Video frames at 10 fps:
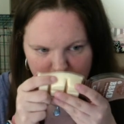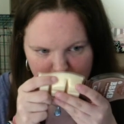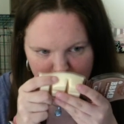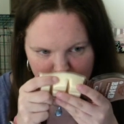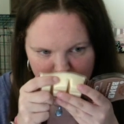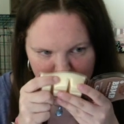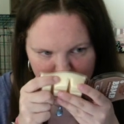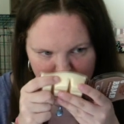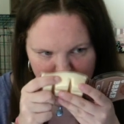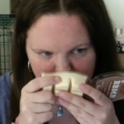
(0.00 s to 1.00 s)

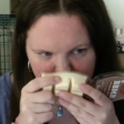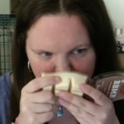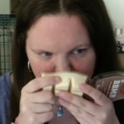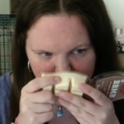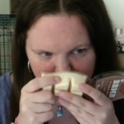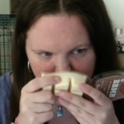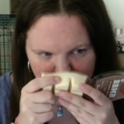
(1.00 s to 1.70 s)
Nothing is said.